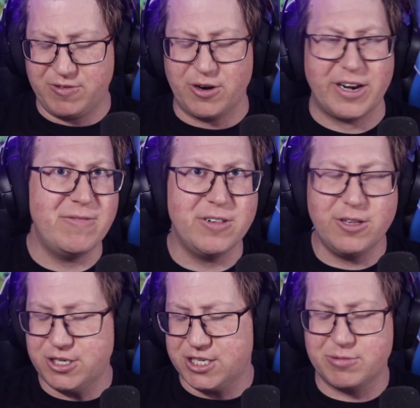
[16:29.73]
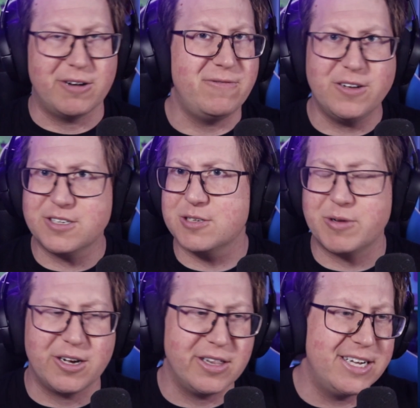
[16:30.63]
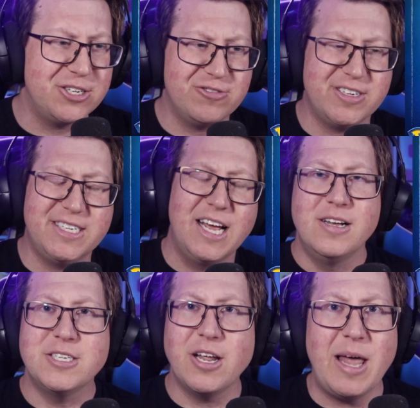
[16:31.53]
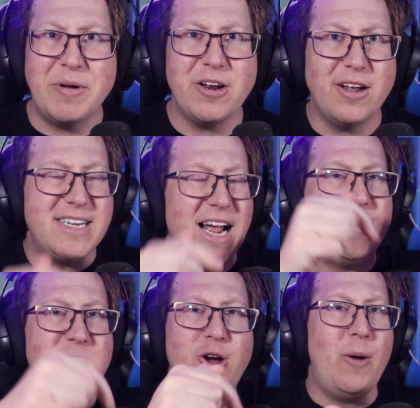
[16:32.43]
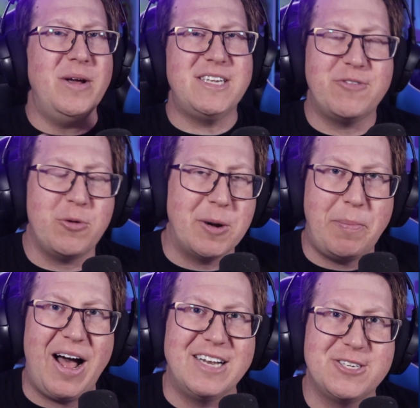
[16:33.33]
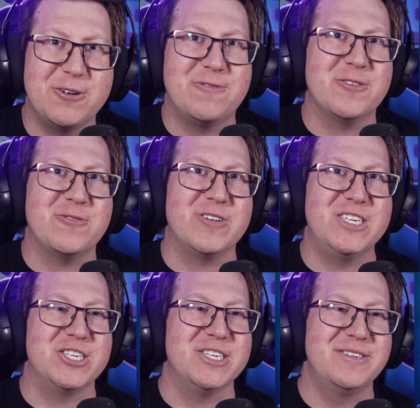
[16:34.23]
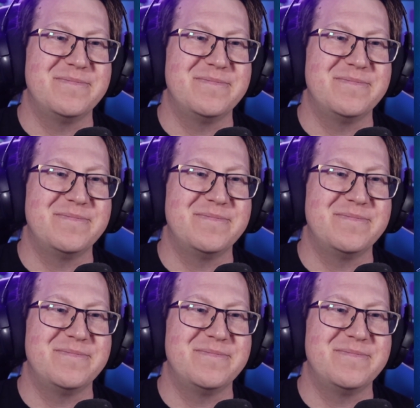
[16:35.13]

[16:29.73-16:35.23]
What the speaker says: We've got evolutions, we've got fossils, we've got legendaries. So let me know down in the comments if you want a part 2 for the region.